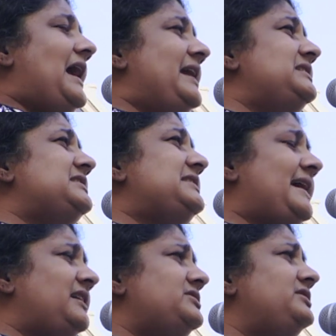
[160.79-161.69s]
And it's
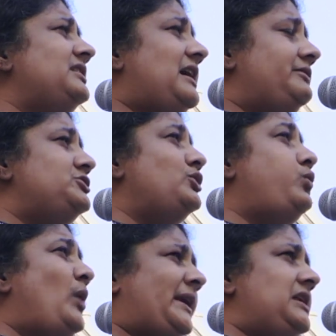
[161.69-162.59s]
thanks to the courage of
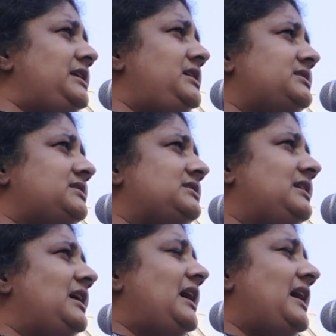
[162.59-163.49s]
WikiLeaks
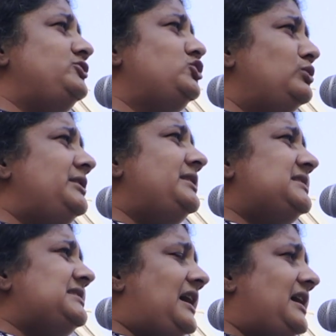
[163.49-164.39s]
and Julian
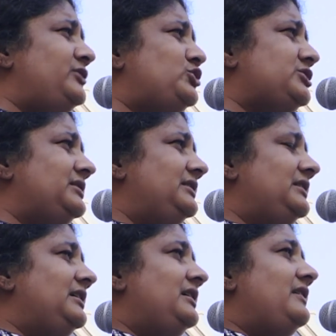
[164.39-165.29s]
Assange
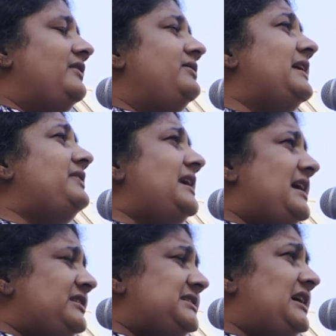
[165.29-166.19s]
that they
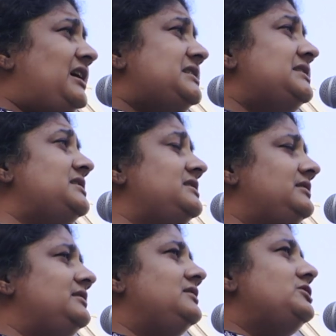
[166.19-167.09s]
are starting
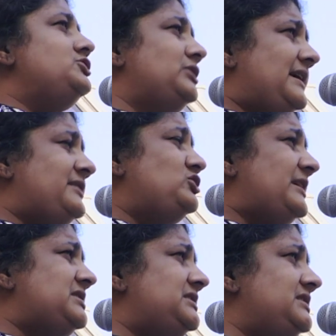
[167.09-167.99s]
to get
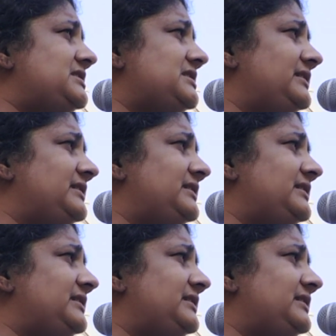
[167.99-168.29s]
justice.